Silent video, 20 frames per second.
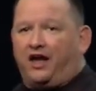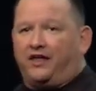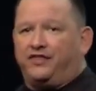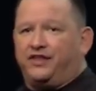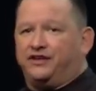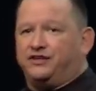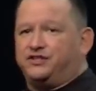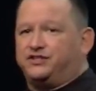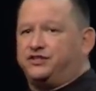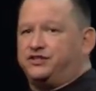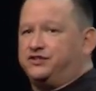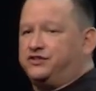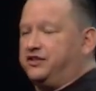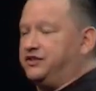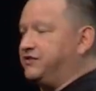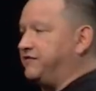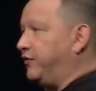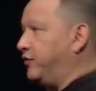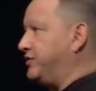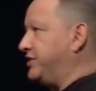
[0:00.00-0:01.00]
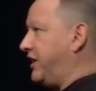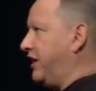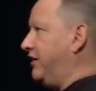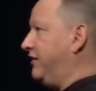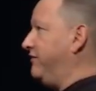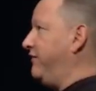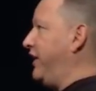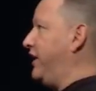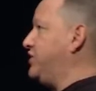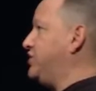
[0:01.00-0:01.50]
this full-scale
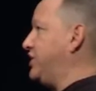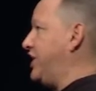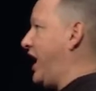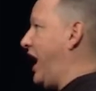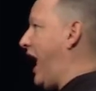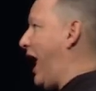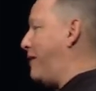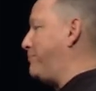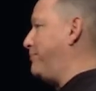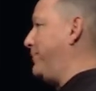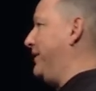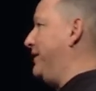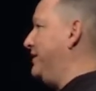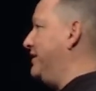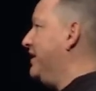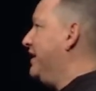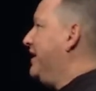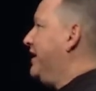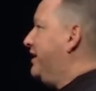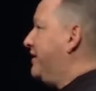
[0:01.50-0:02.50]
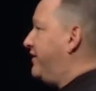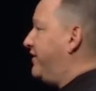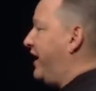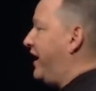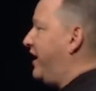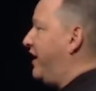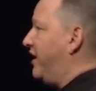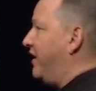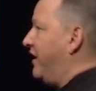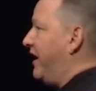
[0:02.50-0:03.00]
invasion happened
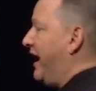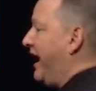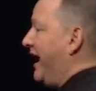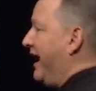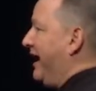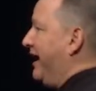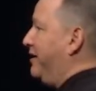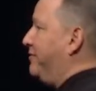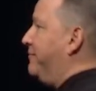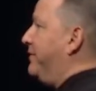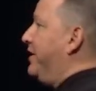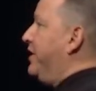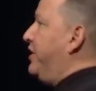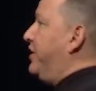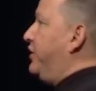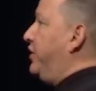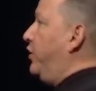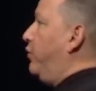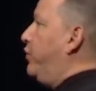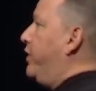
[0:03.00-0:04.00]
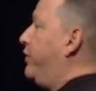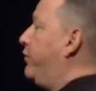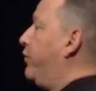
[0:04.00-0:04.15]
there, we